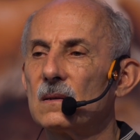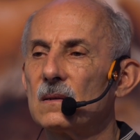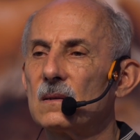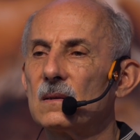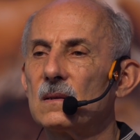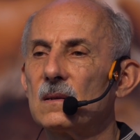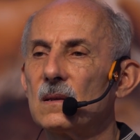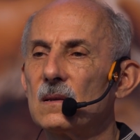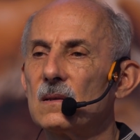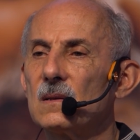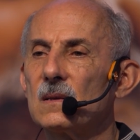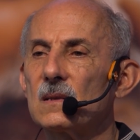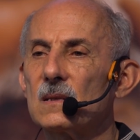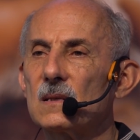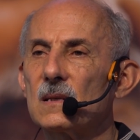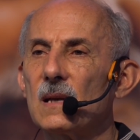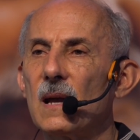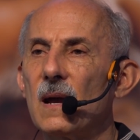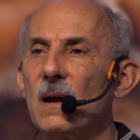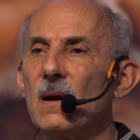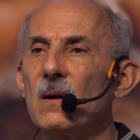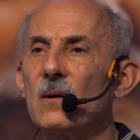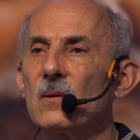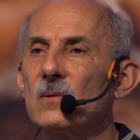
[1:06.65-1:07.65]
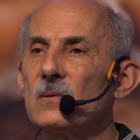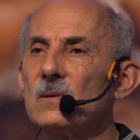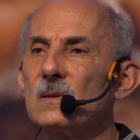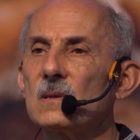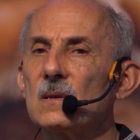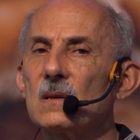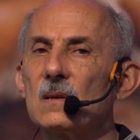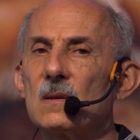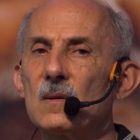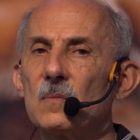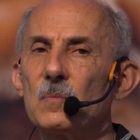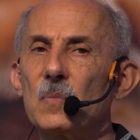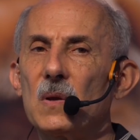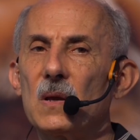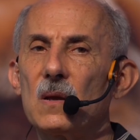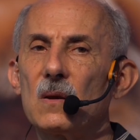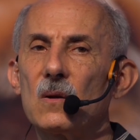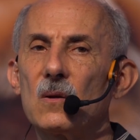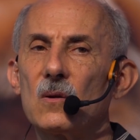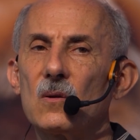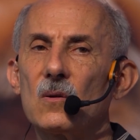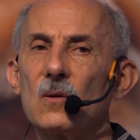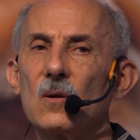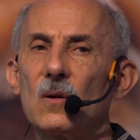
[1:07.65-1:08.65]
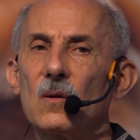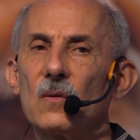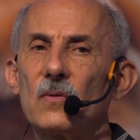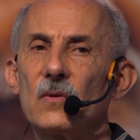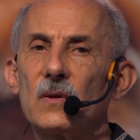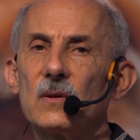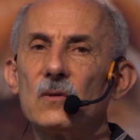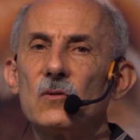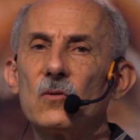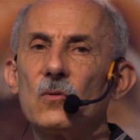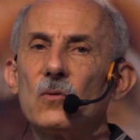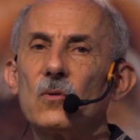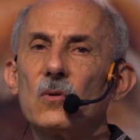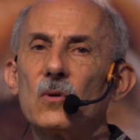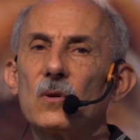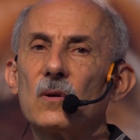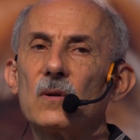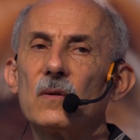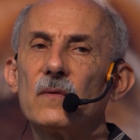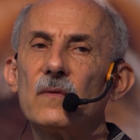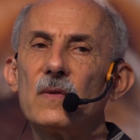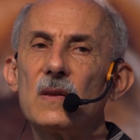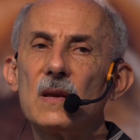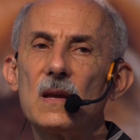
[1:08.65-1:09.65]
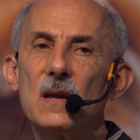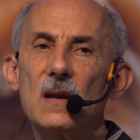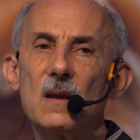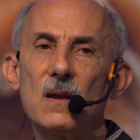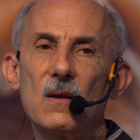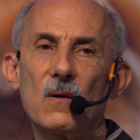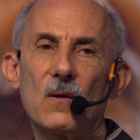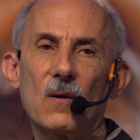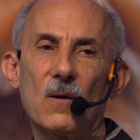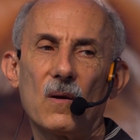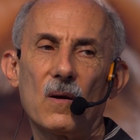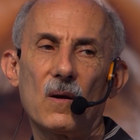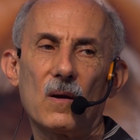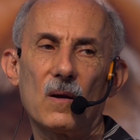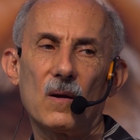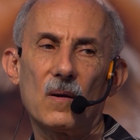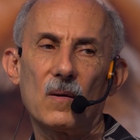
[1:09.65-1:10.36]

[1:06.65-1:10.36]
to the sounds that appear on the door of the ear.